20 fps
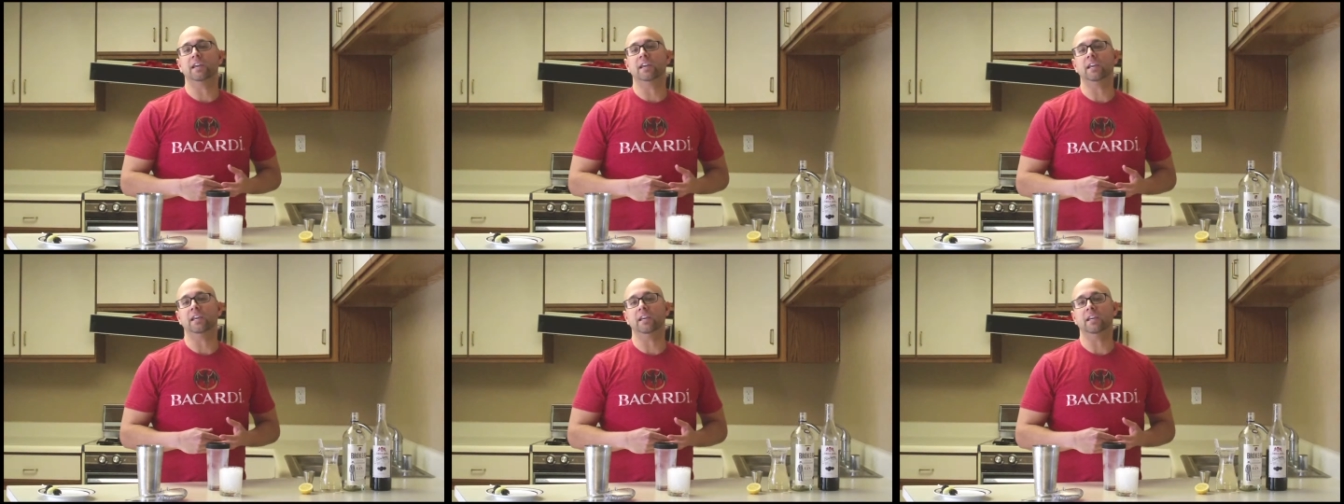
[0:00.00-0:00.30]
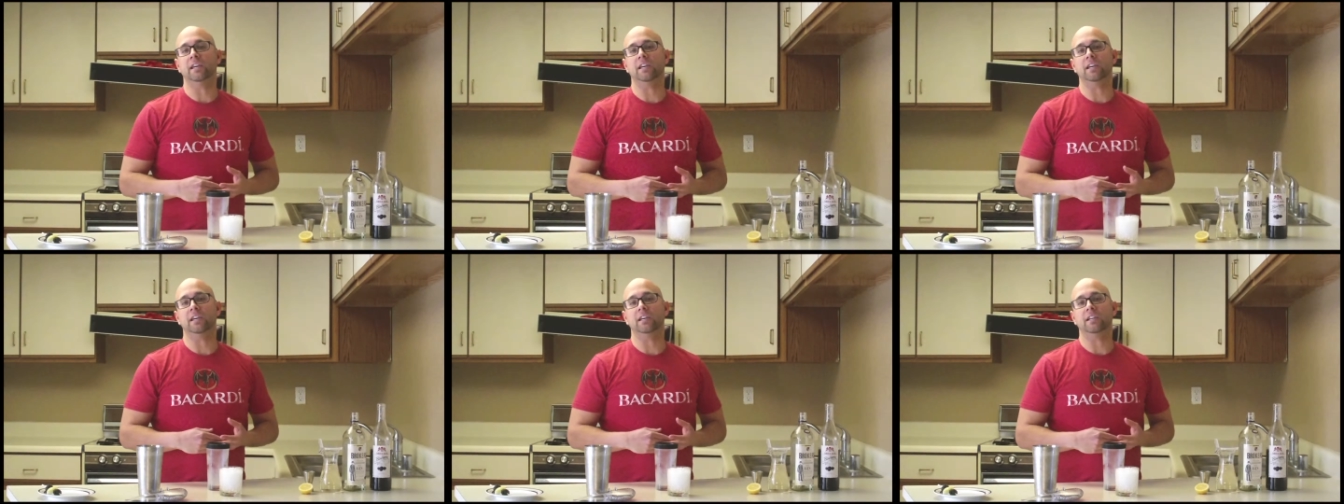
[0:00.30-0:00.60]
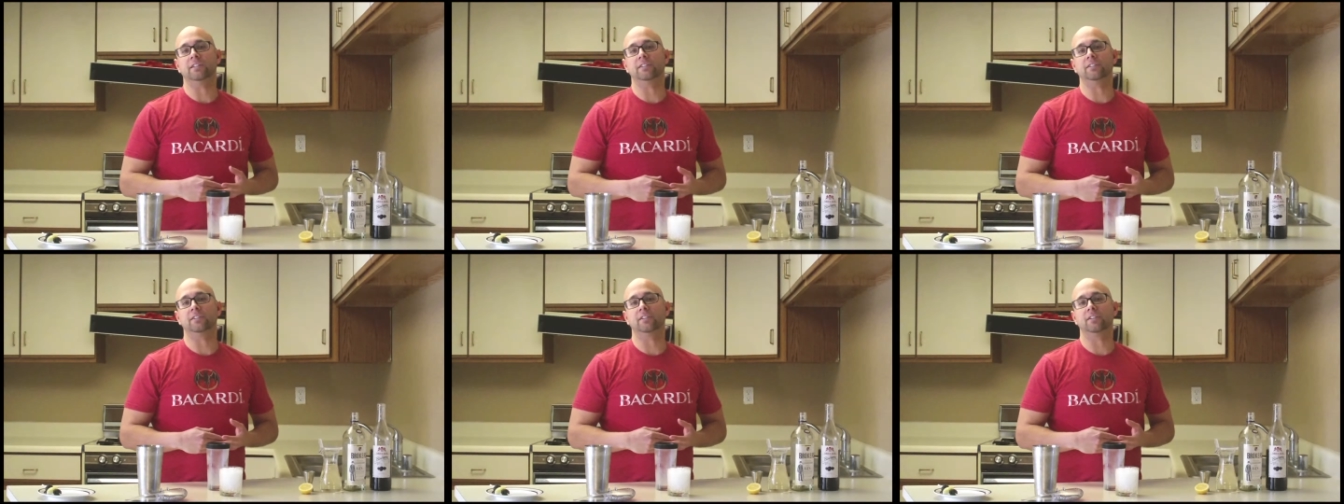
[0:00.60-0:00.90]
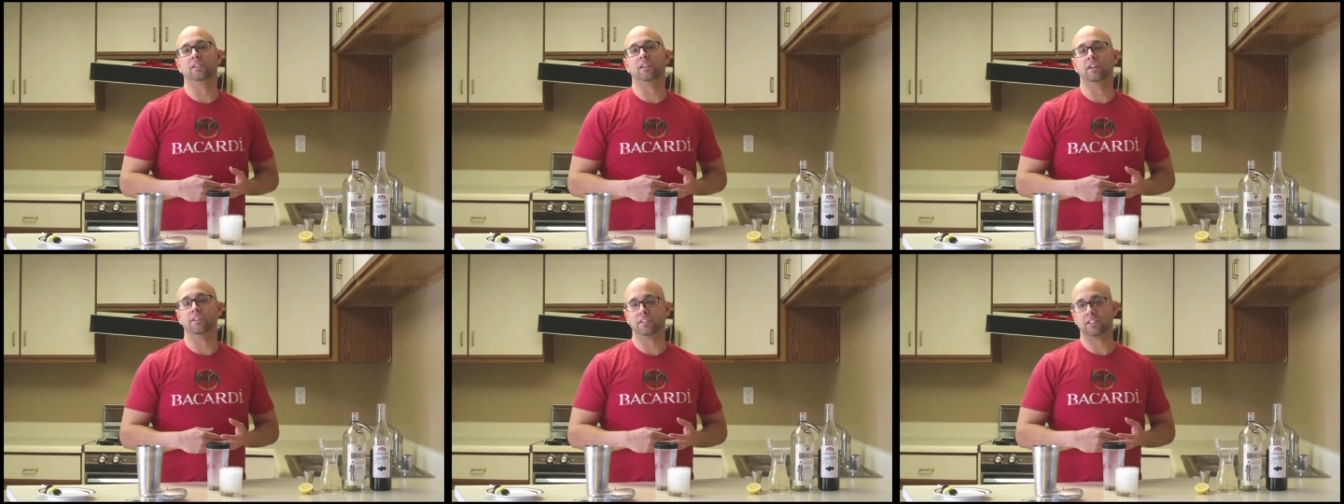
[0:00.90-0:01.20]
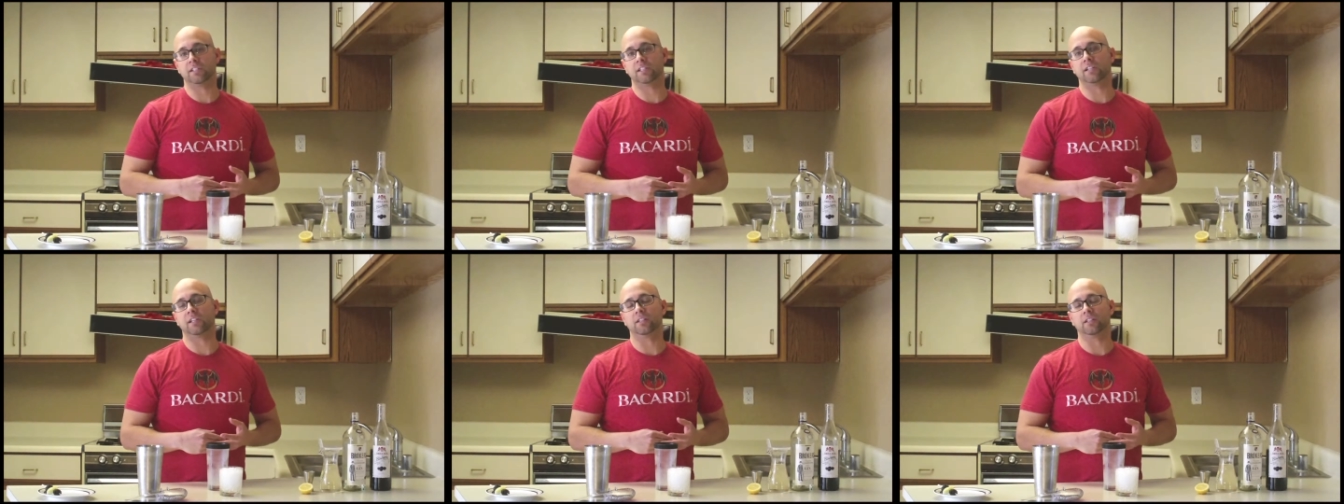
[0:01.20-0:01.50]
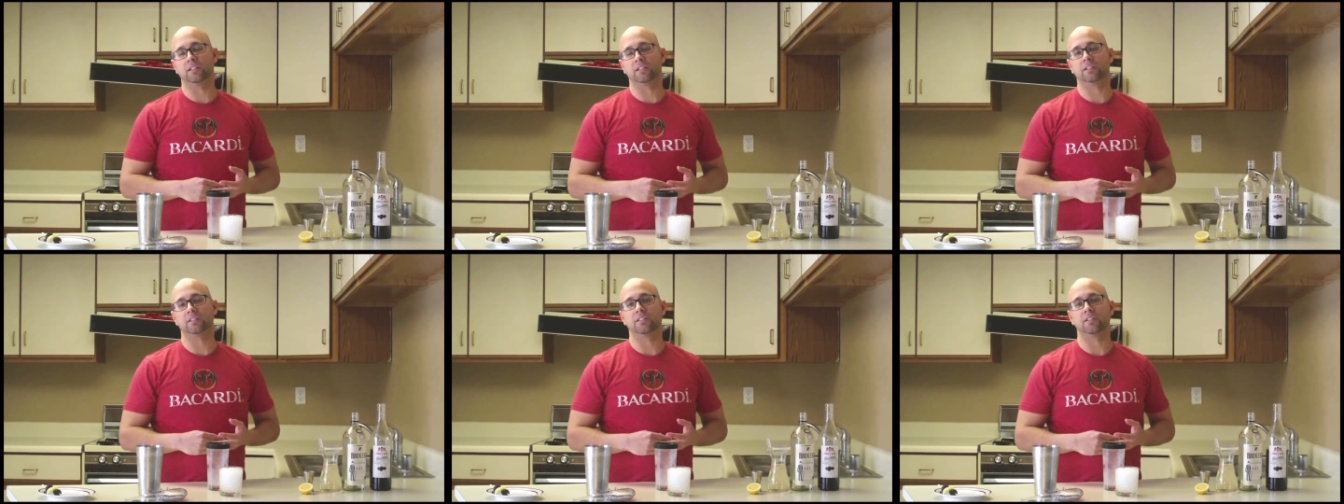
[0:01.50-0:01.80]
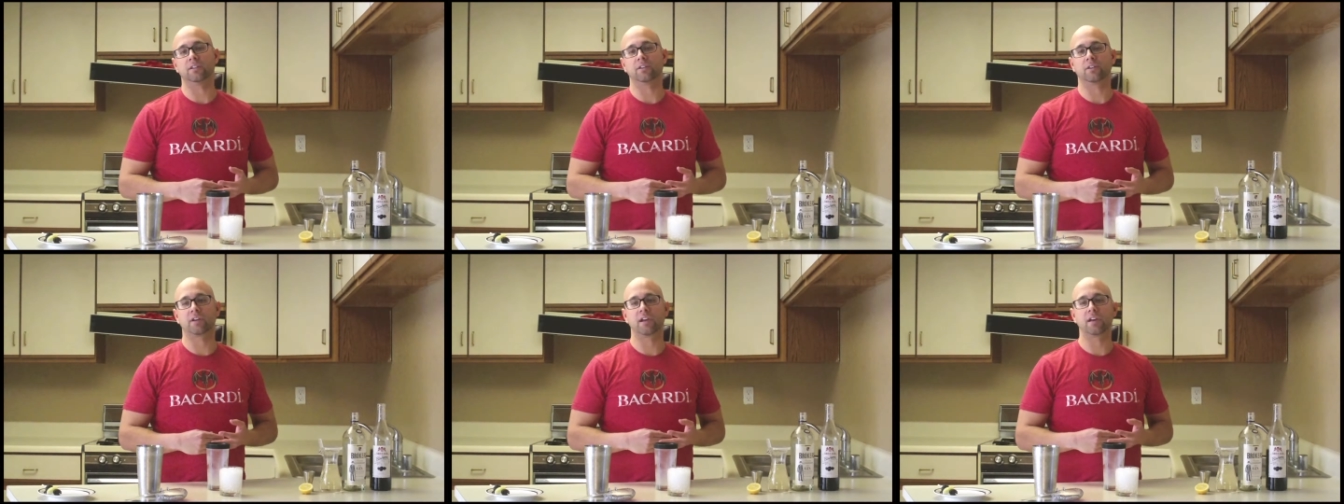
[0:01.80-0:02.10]
in London, England.
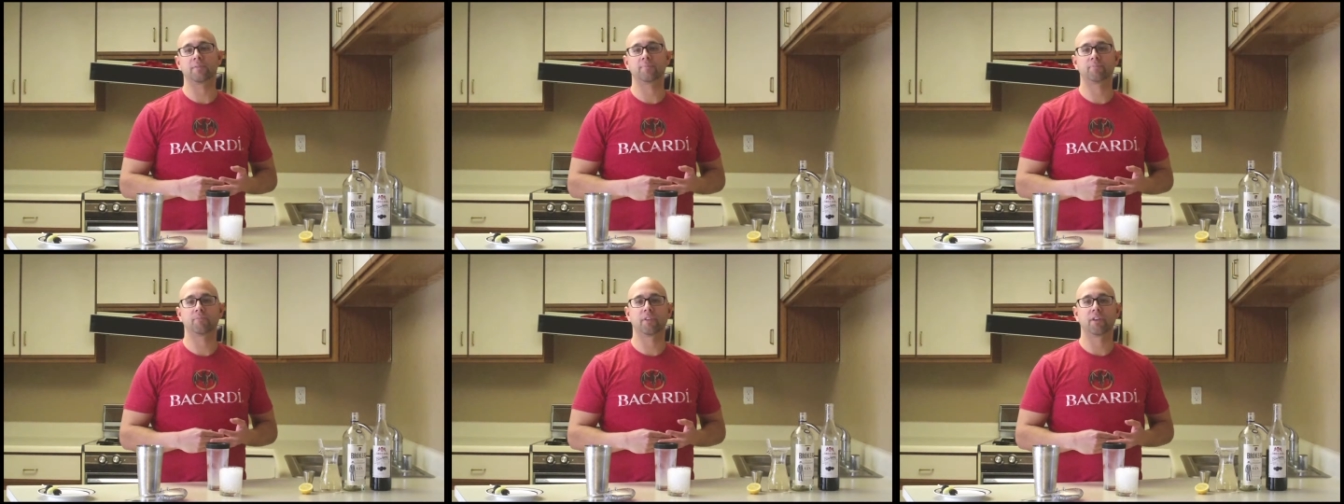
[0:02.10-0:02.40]
Okay,